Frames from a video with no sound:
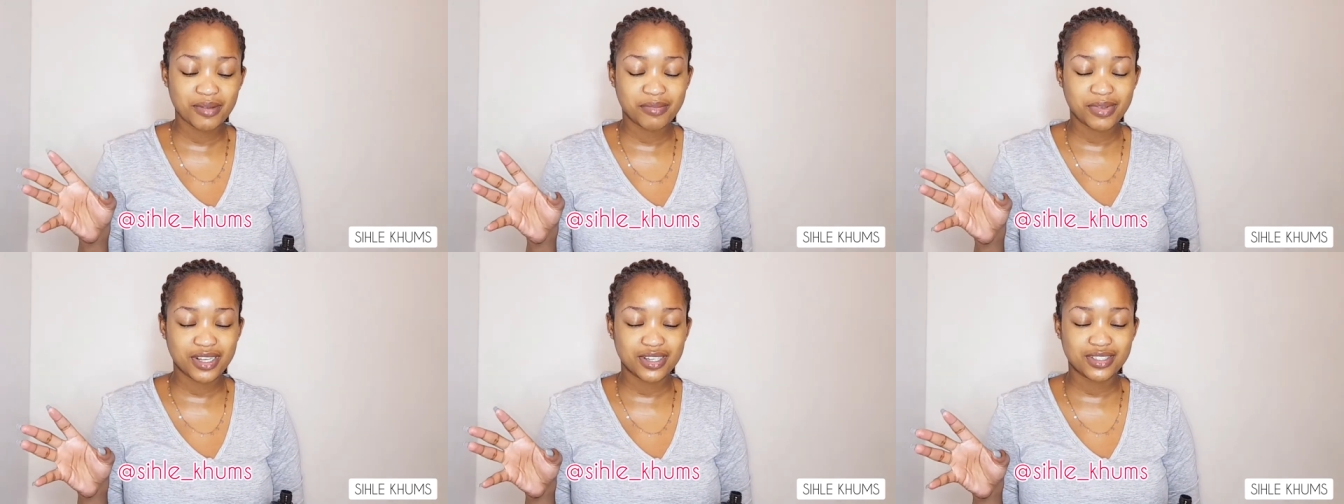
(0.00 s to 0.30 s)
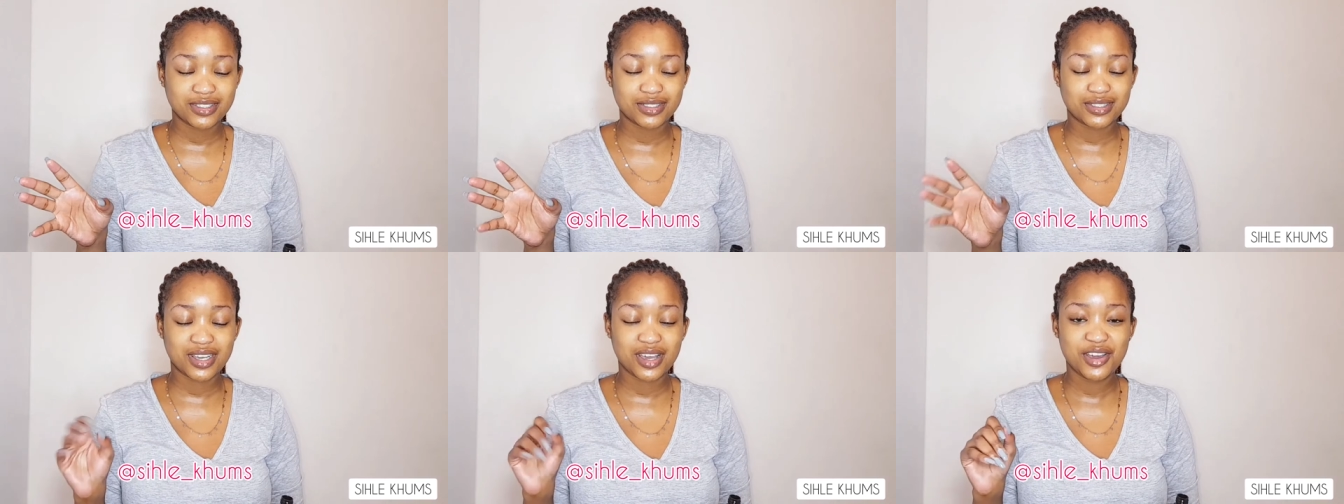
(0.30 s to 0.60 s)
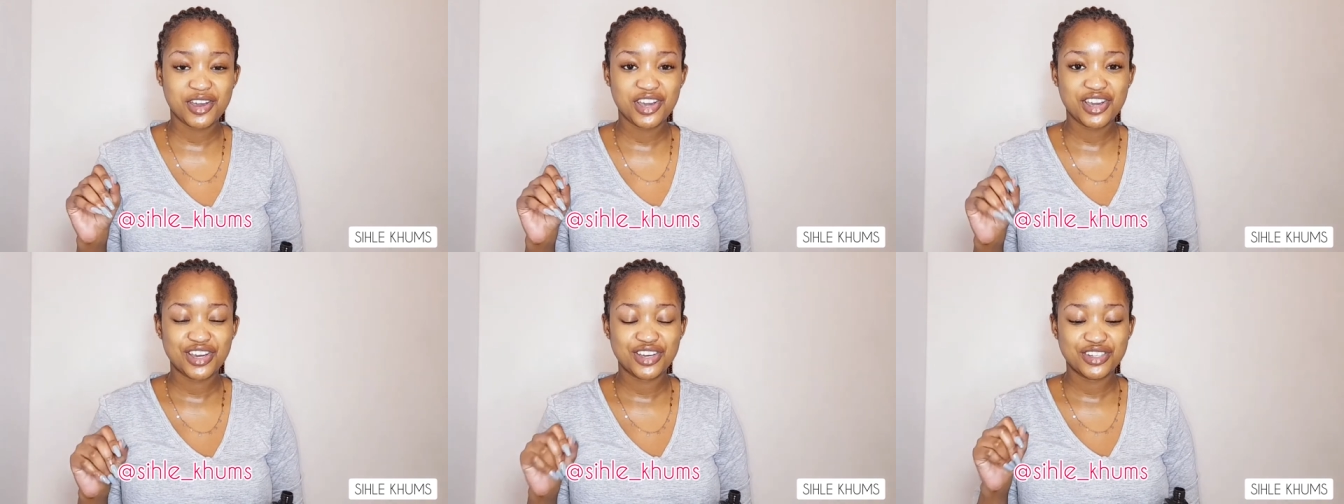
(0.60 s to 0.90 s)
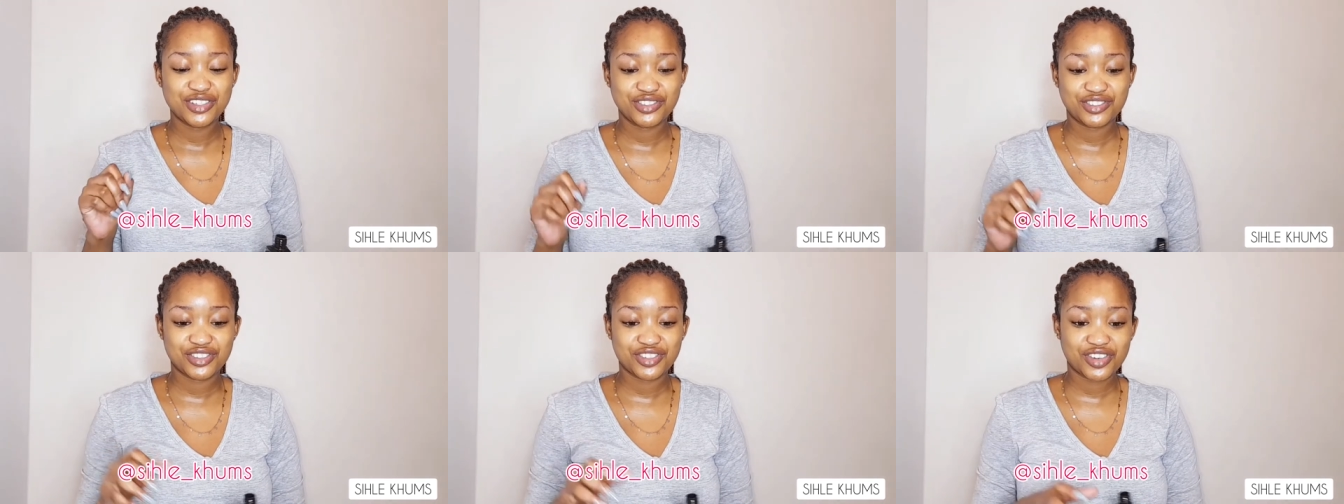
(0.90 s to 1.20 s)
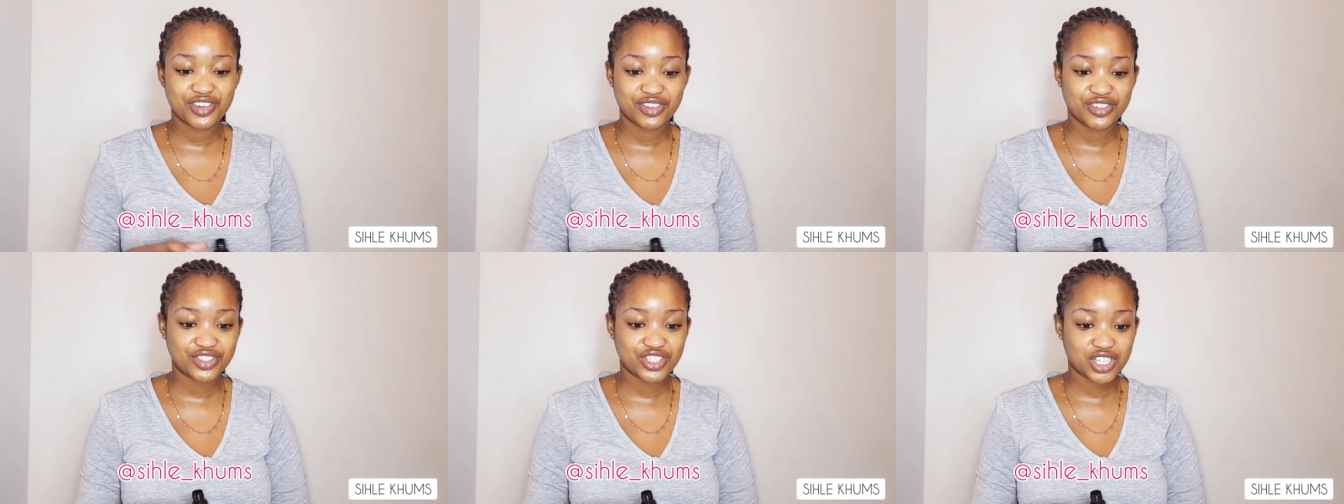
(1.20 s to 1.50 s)
please do
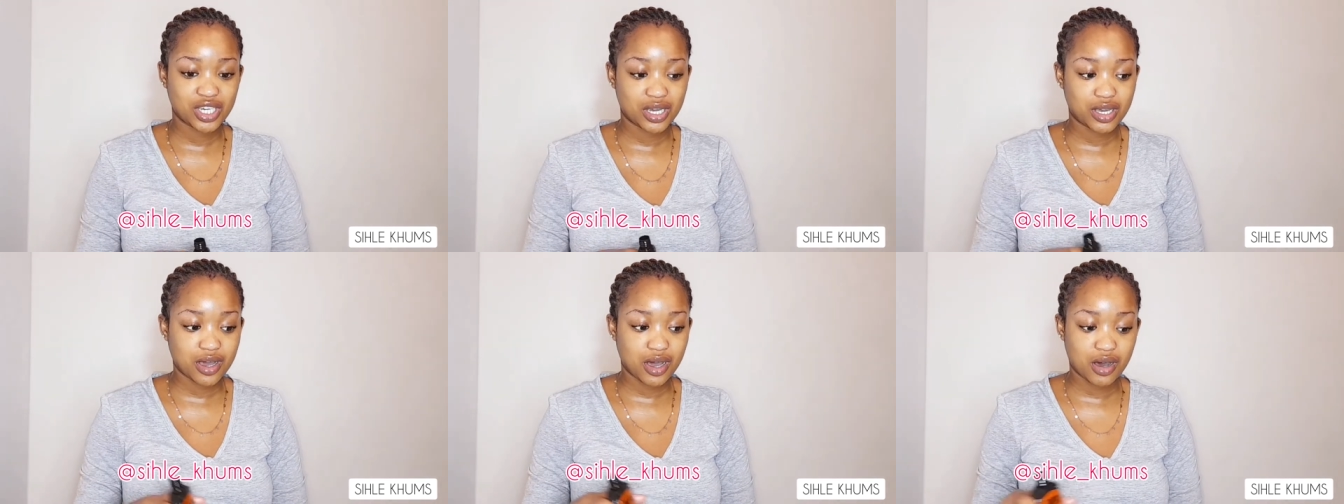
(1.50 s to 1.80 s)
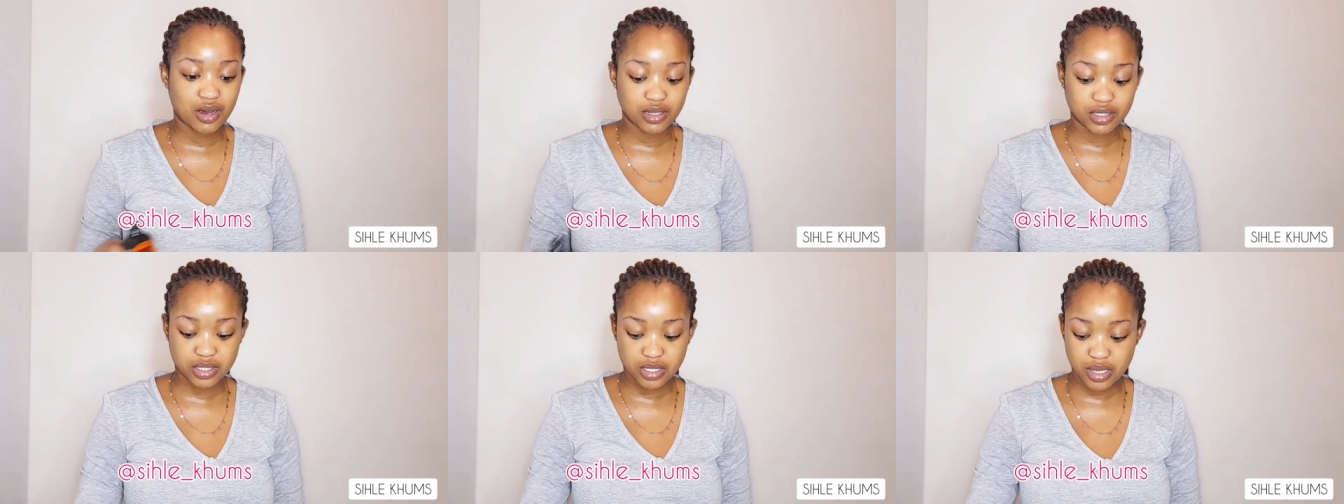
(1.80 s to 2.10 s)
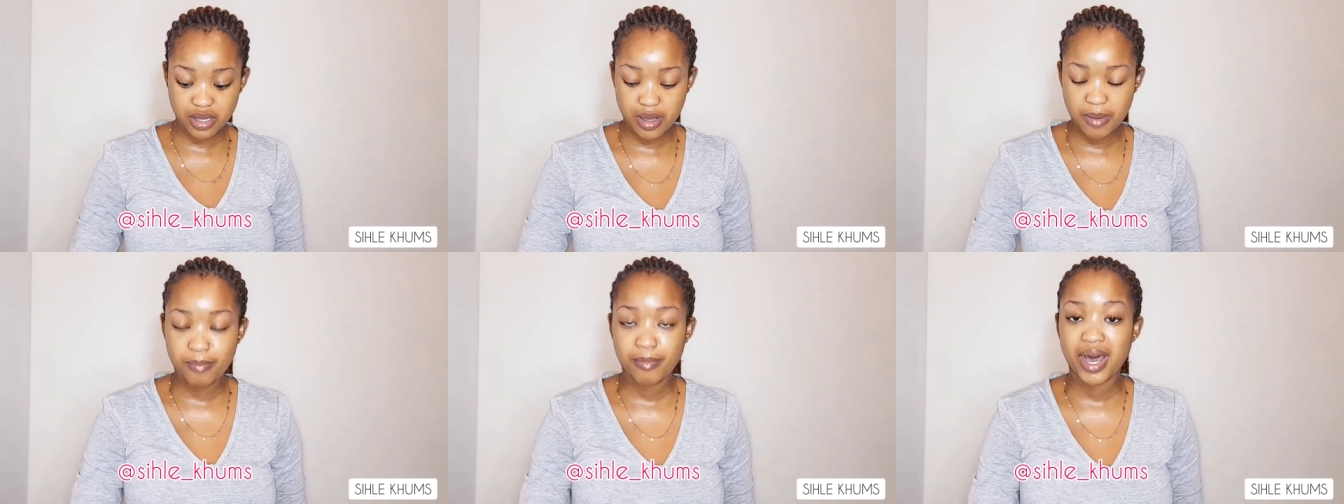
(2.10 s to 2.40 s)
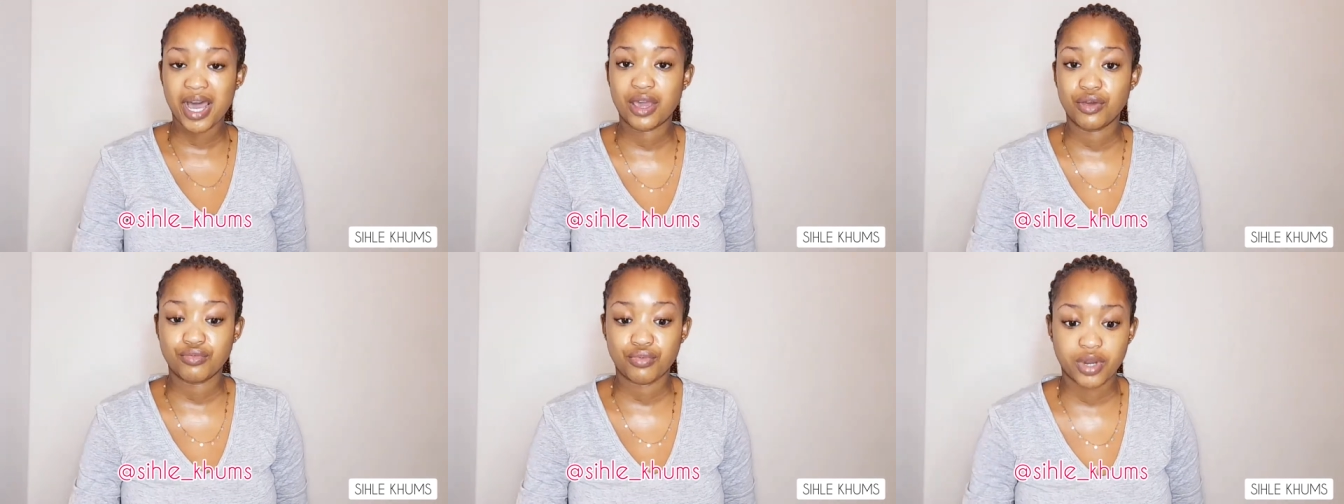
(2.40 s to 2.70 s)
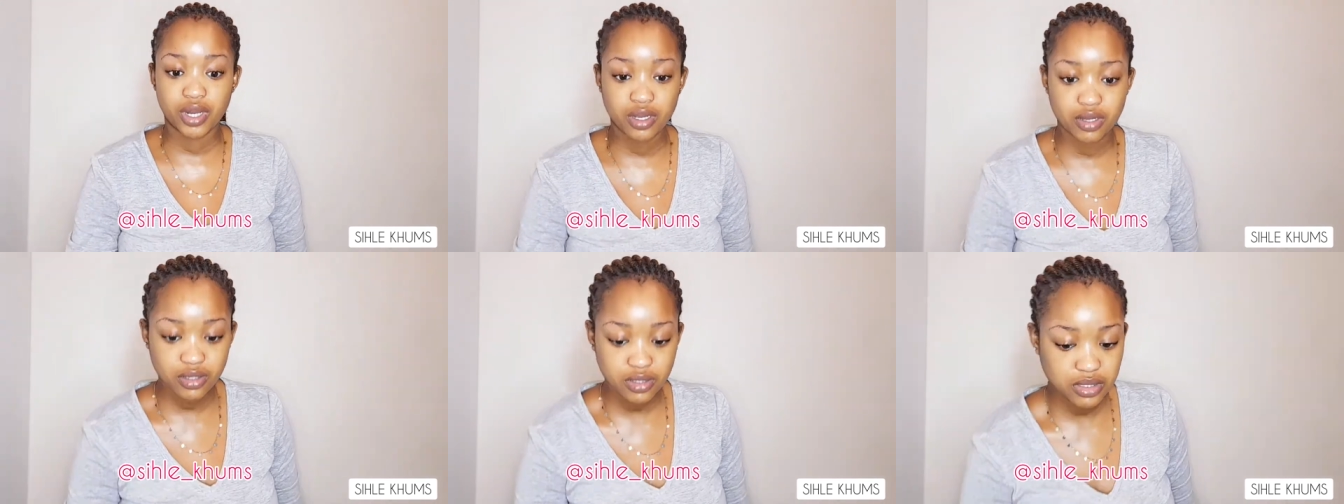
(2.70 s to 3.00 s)
go check out my
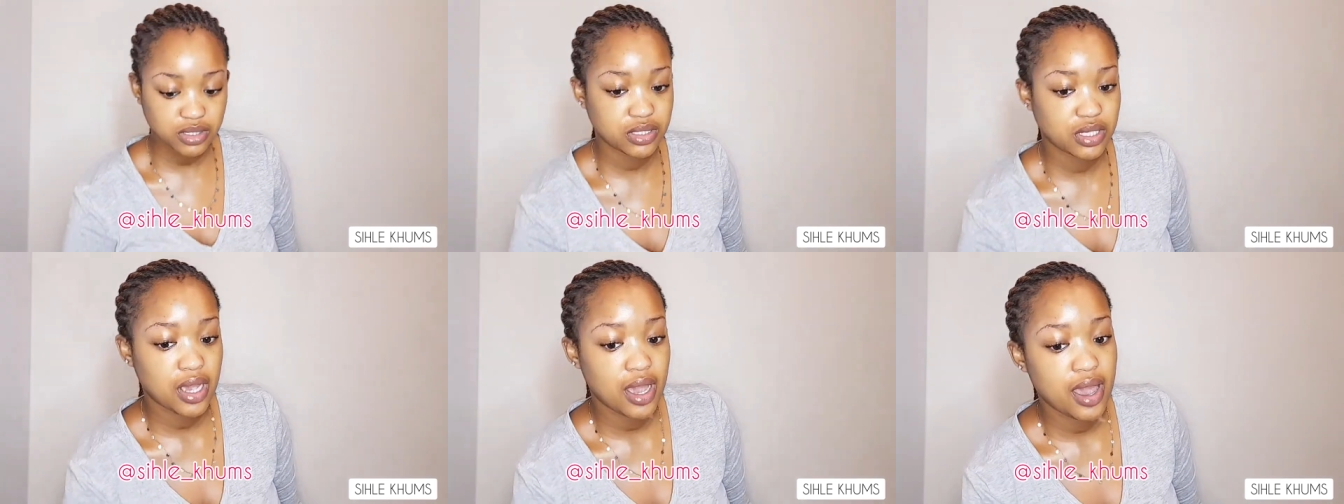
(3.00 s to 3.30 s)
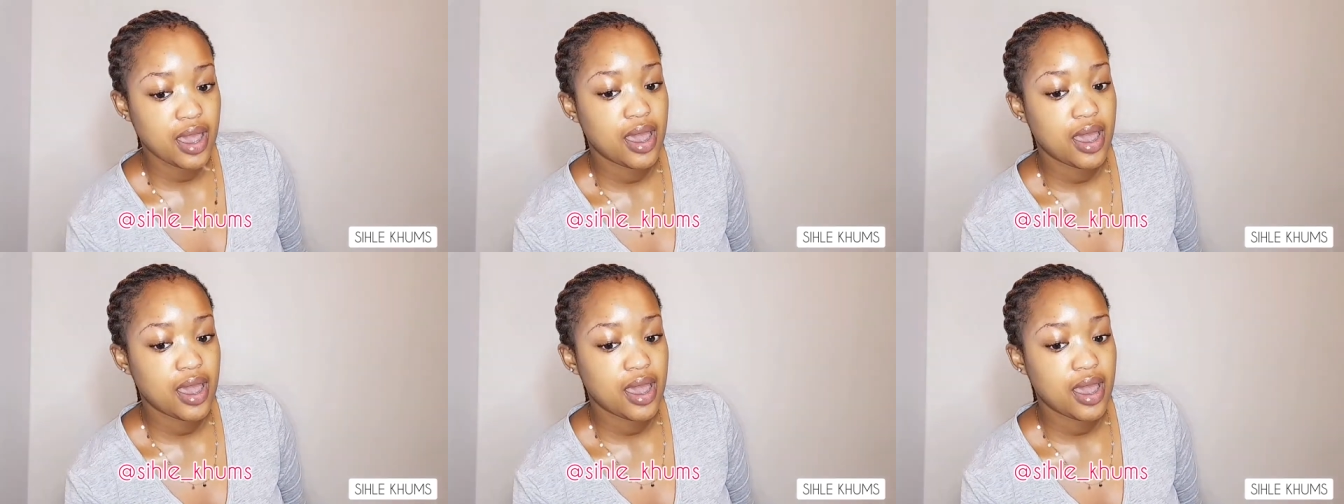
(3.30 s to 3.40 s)
reels